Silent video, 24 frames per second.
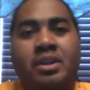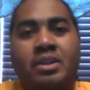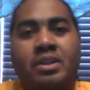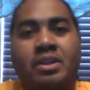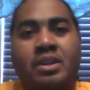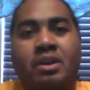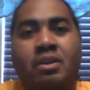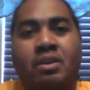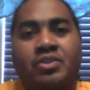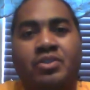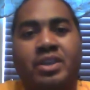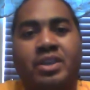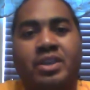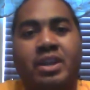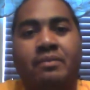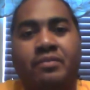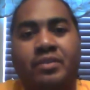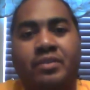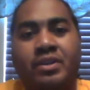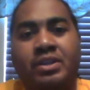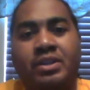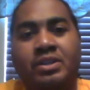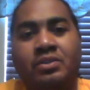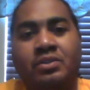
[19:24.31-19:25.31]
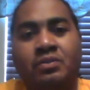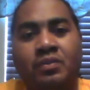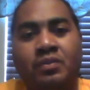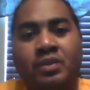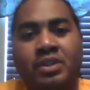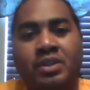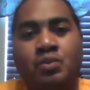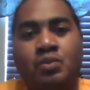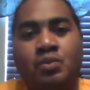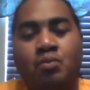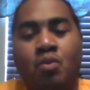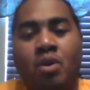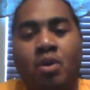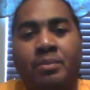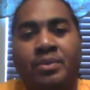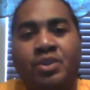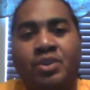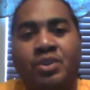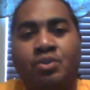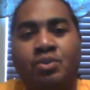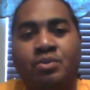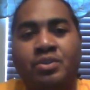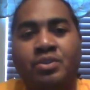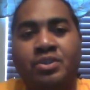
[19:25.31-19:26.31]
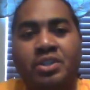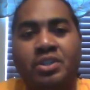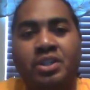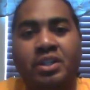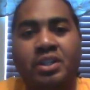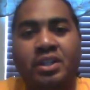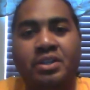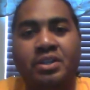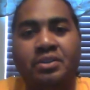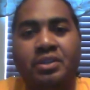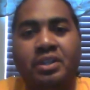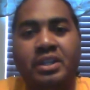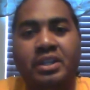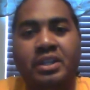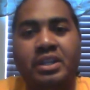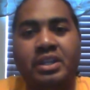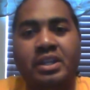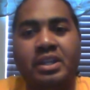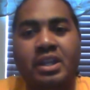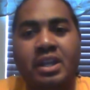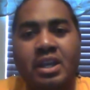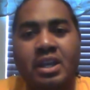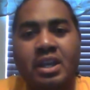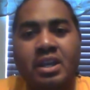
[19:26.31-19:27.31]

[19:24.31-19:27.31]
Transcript: For this woman who is clearly